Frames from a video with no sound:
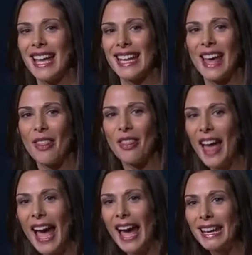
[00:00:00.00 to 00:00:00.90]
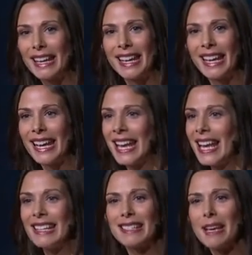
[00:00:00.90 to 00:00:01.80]
Now that
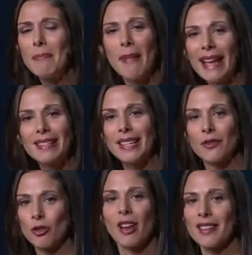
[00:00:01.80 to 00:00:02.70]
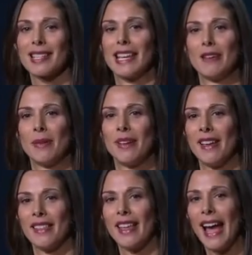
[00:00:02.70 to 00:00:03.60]
is a massive trust leap
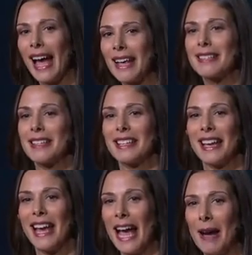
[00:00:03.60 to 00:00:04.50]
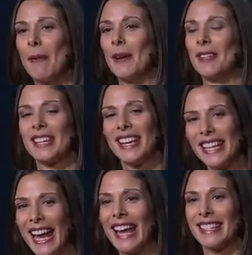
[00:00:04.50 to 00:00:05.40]
that hasn't happened
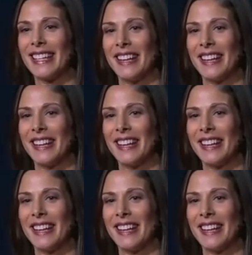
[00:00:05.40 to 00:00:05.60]
yet.